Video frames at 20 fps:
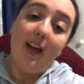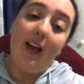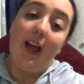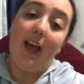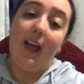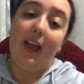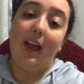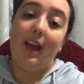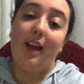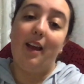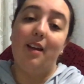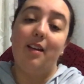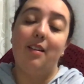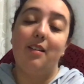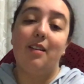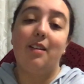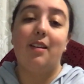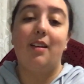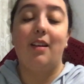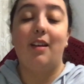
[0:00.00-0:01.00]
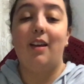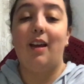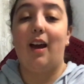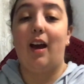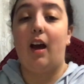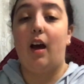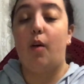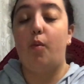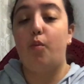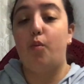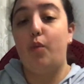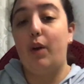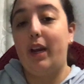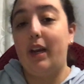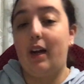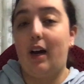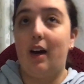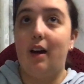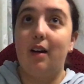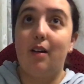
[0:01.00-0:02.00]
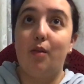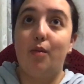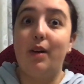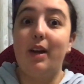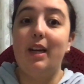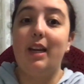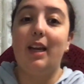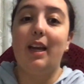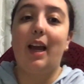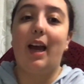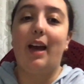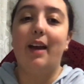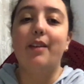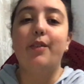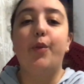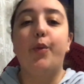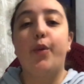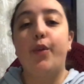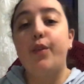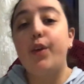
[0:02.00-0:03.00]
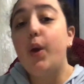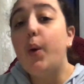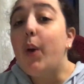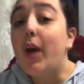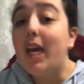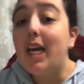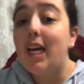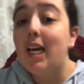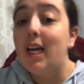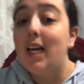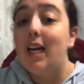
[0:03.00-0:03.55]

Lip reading: and arc reading and reviewing,